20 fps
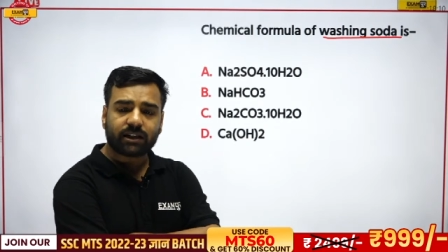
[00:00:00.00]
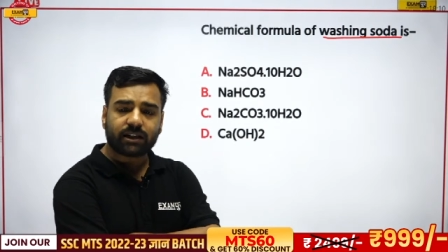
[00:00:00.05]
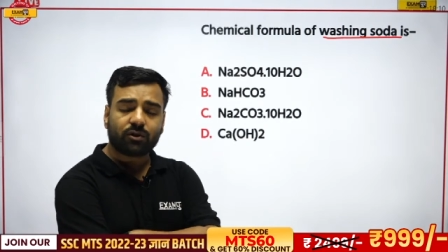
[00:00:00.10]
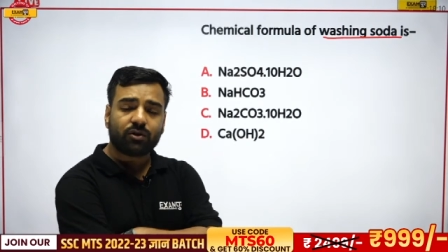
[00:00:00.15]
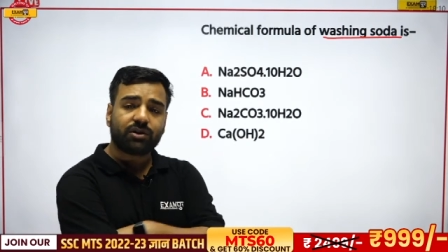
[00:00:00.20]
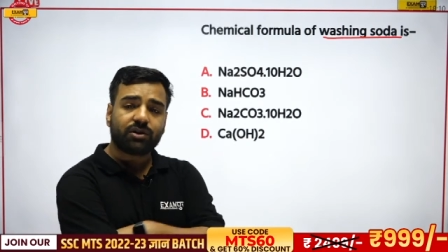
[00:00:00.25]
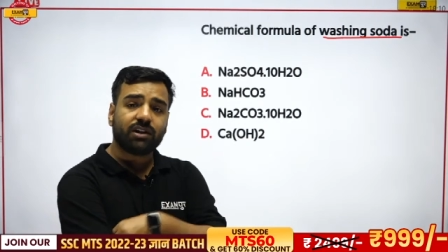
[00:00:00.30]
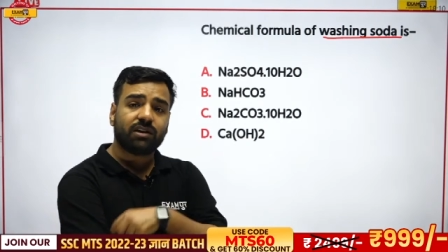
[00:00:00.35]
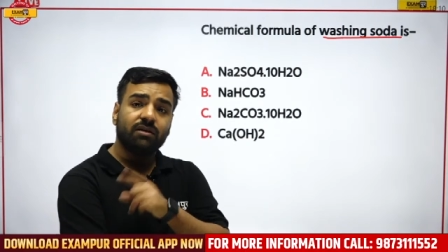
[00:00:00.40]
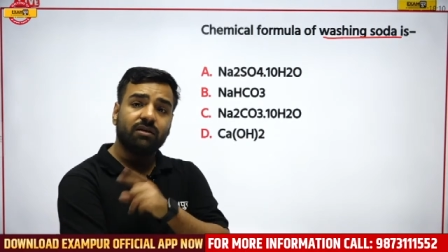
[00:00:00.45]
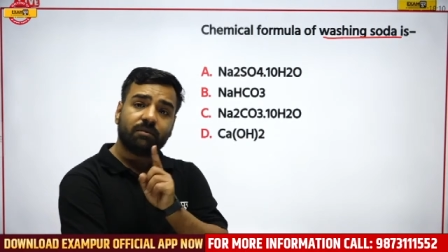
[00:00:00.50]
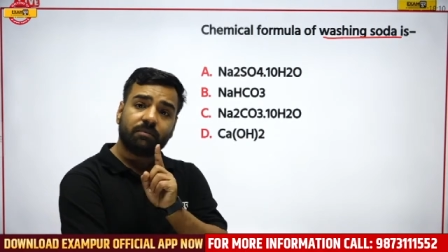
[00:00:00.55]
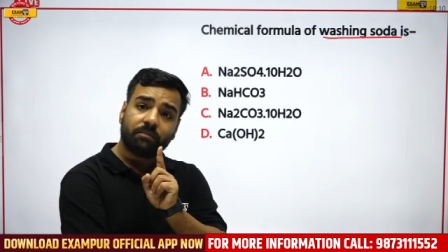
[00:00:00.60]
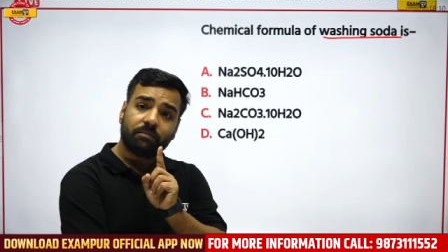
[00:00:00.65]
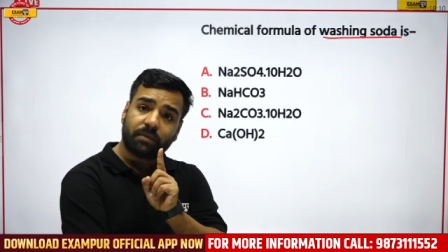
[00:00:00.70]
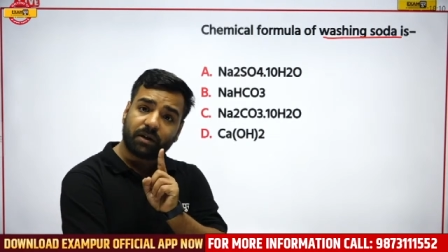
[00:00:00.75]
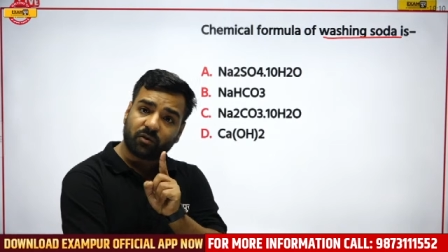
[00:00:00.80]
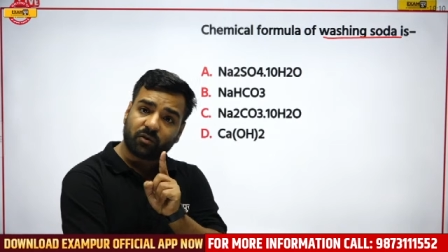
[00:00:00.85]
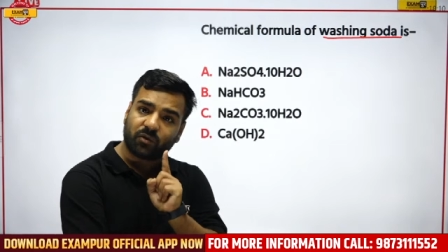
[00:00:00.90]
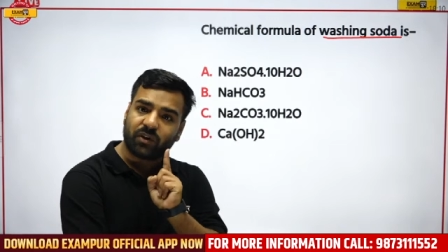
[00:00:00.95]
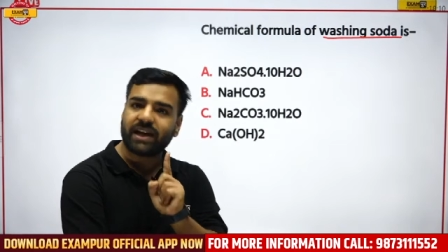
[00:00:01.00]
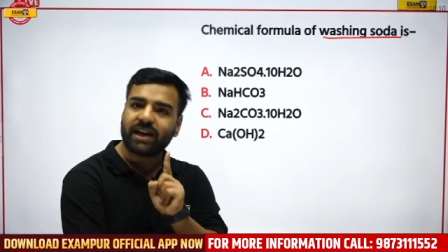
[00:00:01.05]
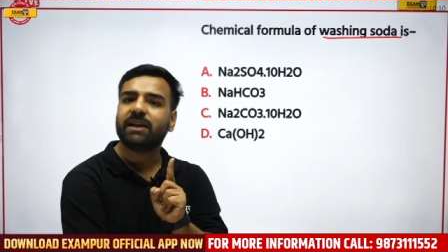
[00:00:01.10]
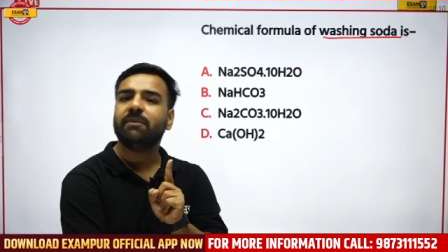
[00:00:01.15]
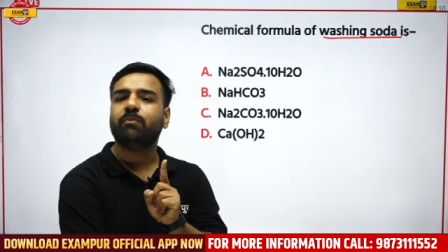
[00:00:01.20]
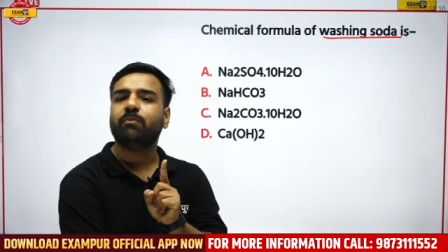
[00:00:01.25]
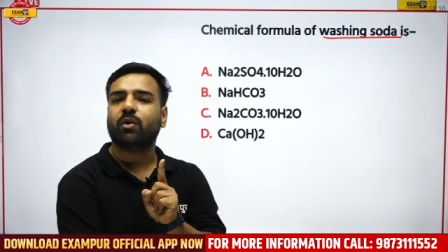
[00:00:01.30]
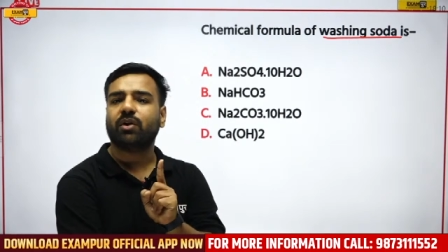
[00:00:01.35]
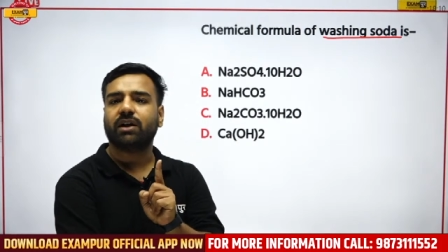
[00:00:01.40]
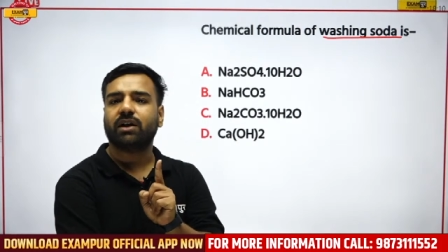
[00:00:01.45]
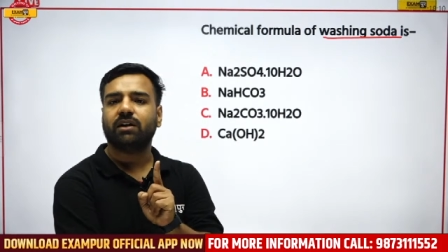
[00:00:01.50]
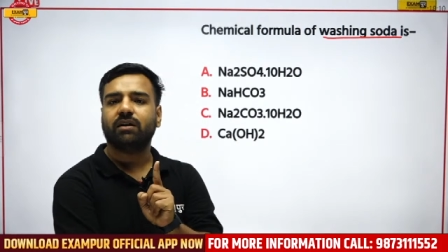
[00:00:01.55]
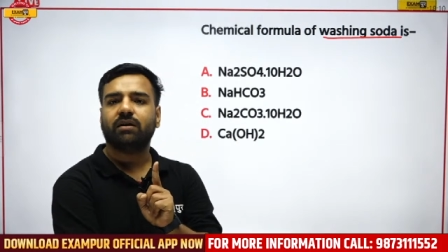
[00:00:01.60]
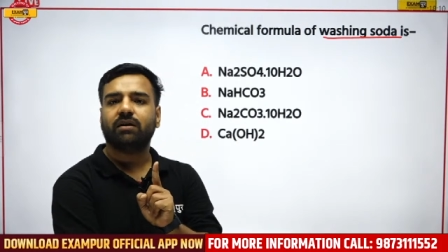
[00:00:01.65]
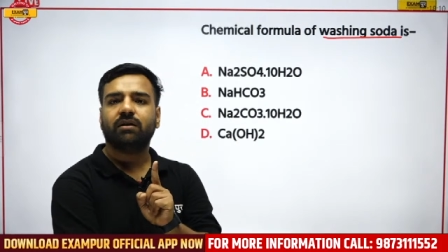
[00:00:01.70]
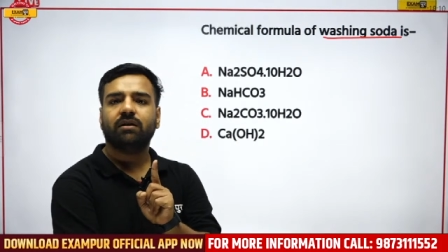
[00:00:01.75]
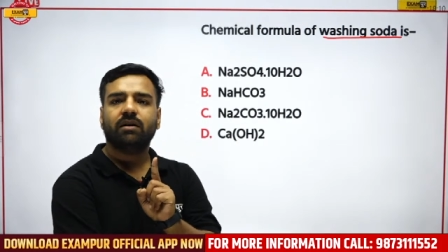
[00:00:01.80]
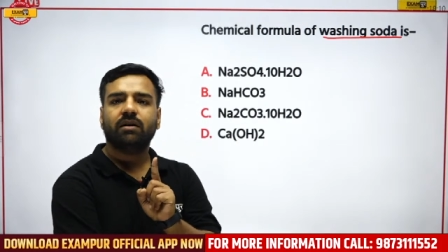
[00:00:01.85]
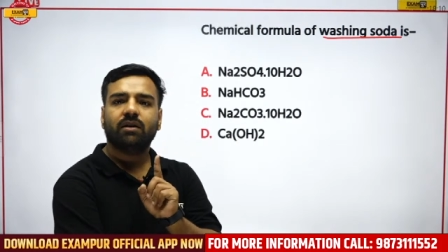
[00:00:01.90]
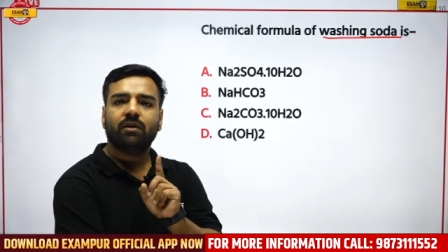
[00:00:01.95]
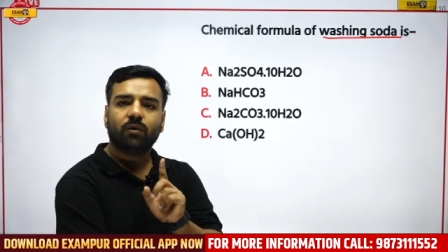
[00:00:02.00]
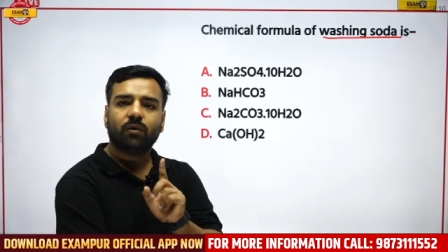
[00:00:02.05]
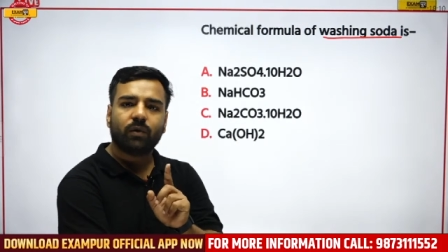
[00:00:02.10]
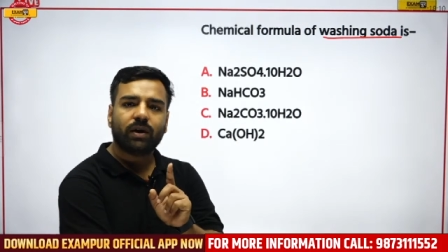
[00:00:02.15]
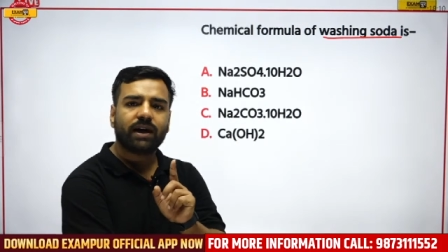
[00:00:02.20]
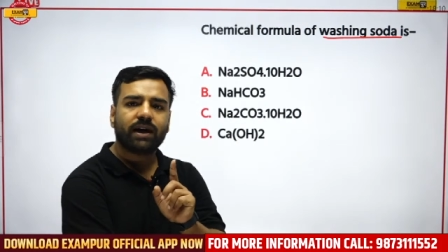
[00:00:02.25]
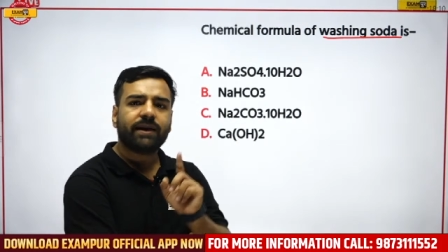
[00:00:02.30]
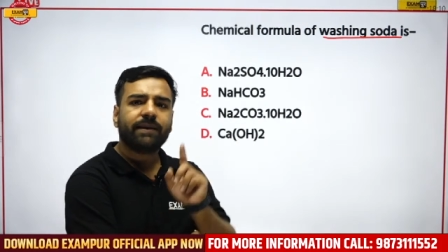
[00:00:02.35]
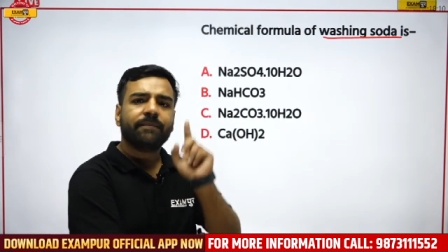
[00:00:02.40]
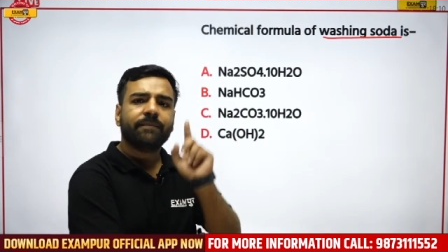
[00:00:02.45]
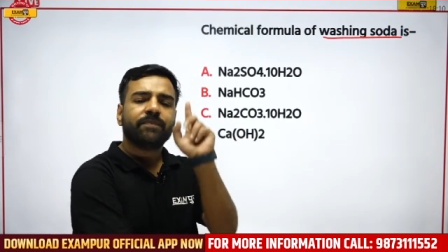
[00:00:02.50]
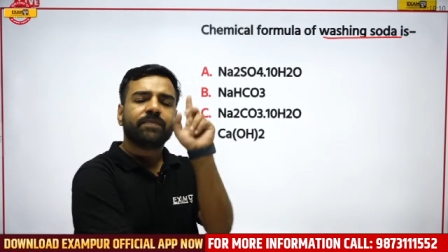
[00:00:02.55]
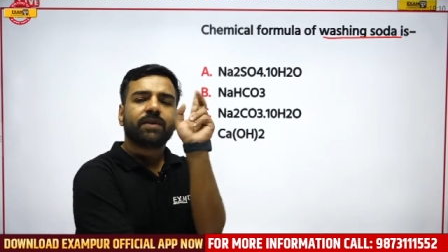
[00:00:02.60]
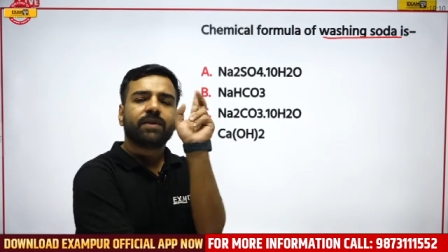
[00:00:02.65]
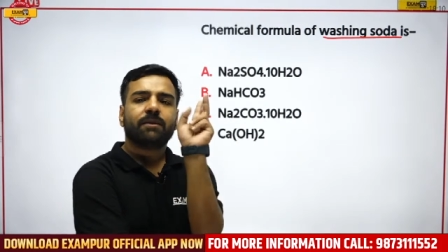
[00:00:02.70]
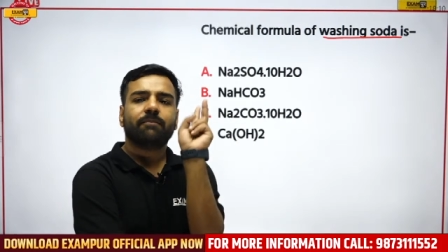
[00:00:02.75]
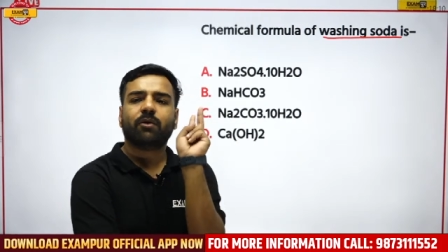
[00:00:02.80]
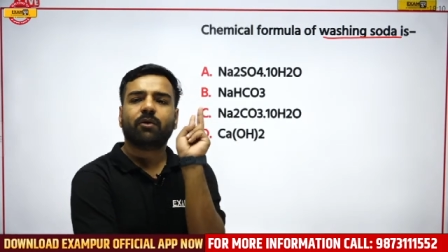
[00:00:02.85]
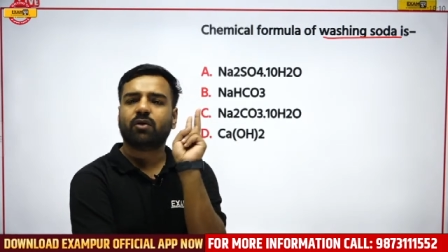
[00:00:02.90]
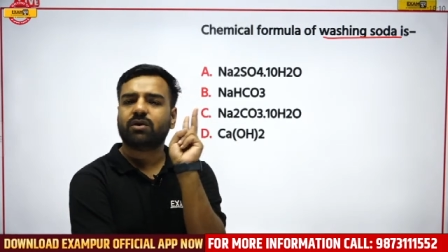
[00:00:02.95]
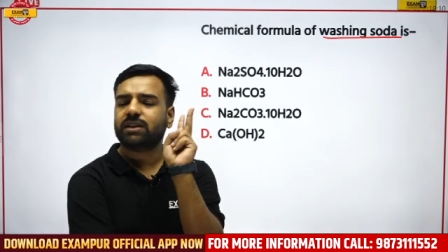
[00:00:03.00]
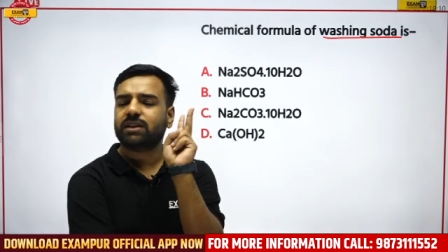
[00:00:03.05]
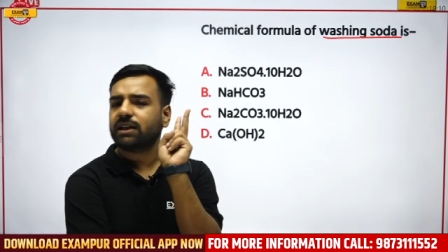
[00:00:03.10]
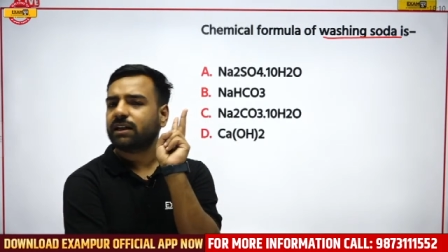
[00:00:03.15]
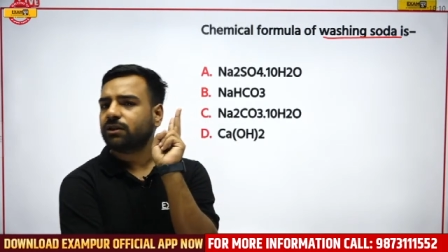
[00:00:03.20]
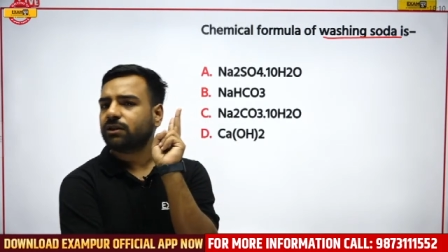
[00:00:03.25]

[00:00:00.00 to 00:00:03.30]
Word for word: Very basic question, but very important. Why?